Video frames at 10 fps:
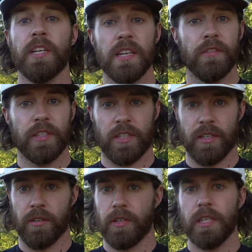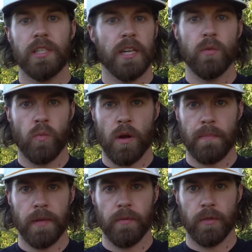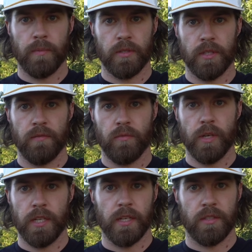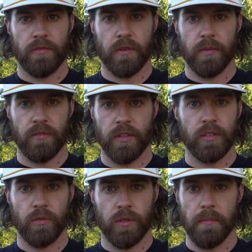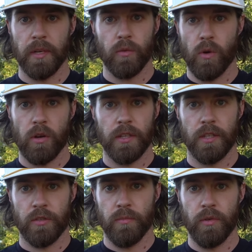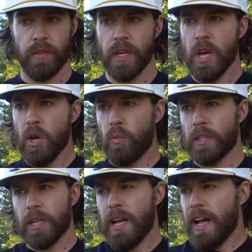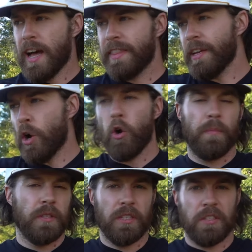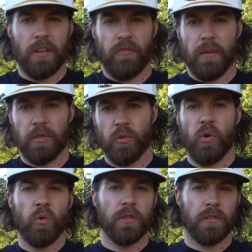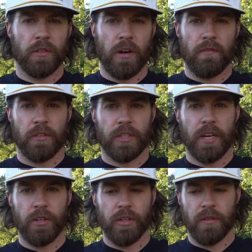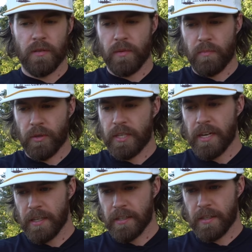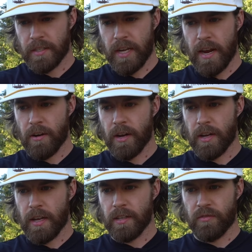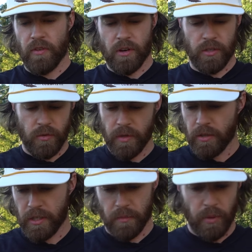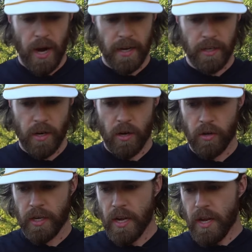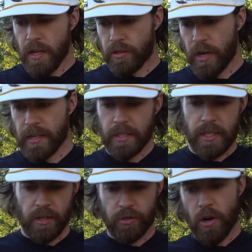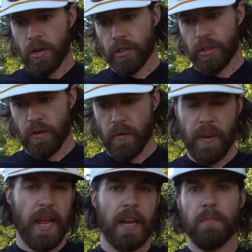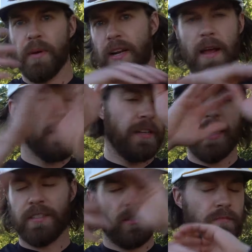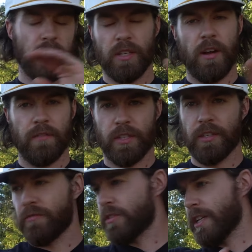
even still, he didn't want people to perceive weakness from his physical demeanor while in this movie, which I think opens itself up to a whole nother conversation pertaining to this era as far as humility and pride go and trying to stay strong and show no pain. But I mean, that's the conversation for